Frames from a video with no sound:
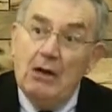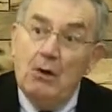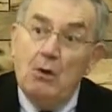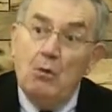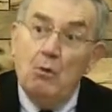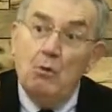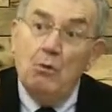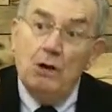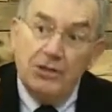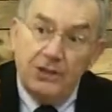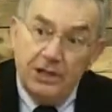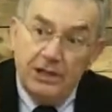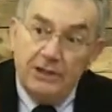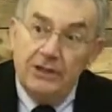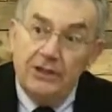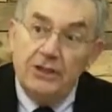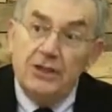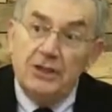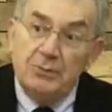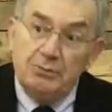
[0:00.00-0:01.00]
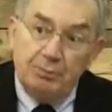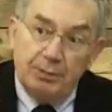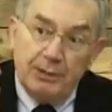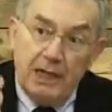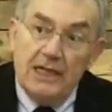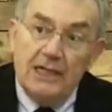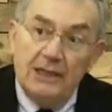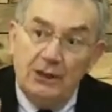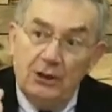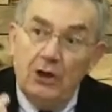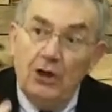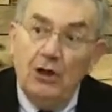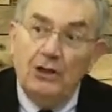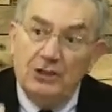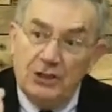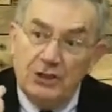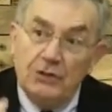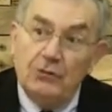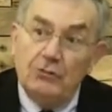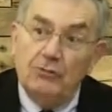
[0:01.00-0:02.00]
within us by
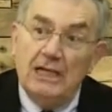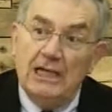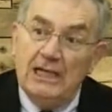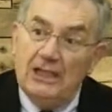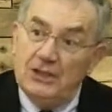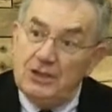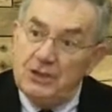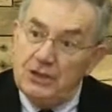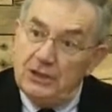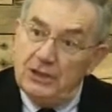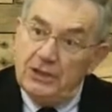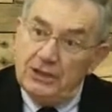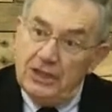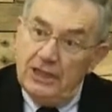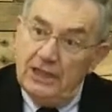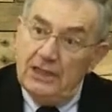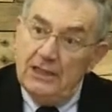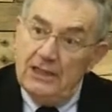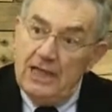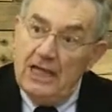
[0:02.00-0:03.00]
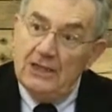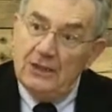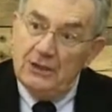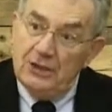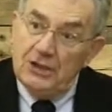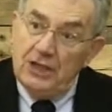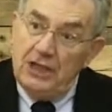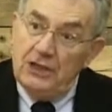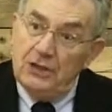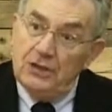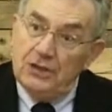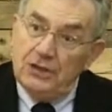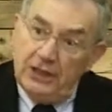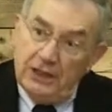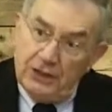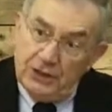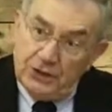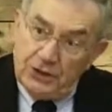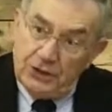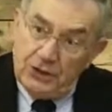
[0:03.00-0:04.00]
God's grace that, in that sense,
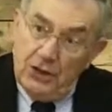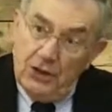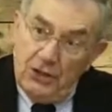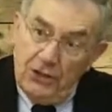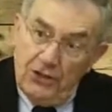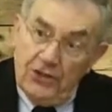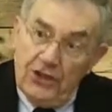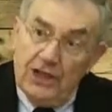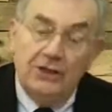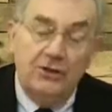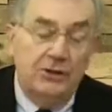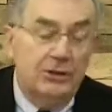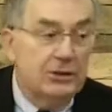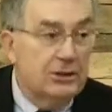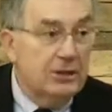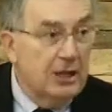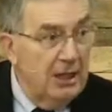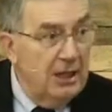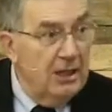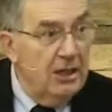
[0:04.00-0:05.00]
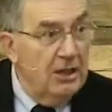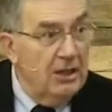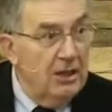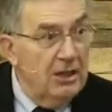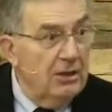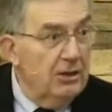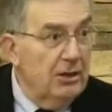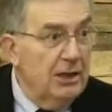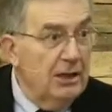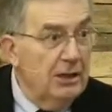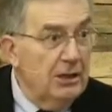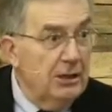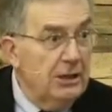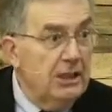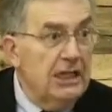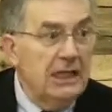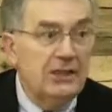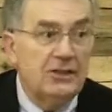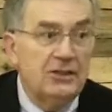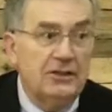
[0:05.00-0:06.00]
is thicker than
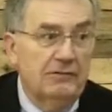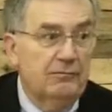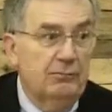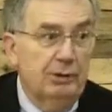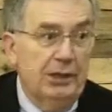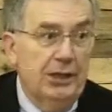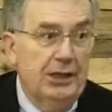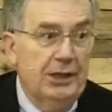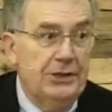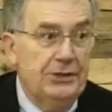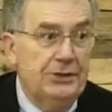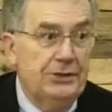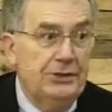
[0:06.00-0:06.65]
native blood.